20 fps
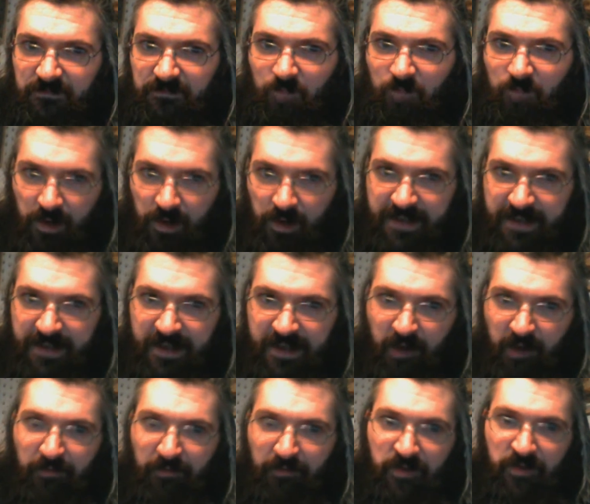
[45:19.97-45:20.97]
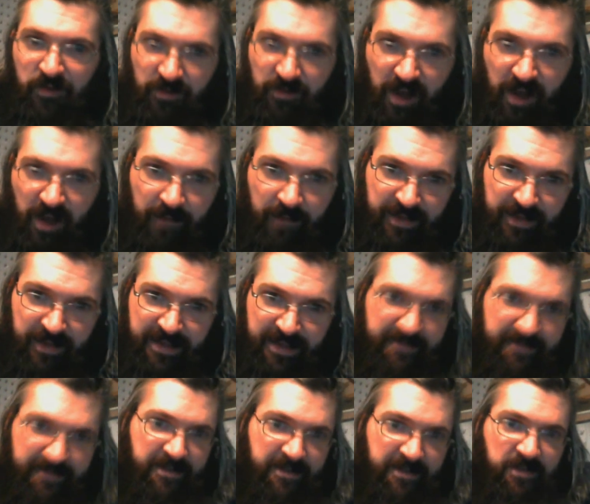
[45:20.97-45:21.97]
working there for your
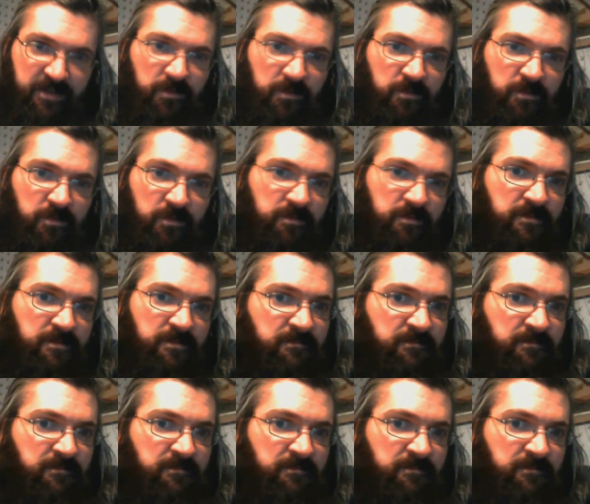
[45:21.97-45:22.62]
company that you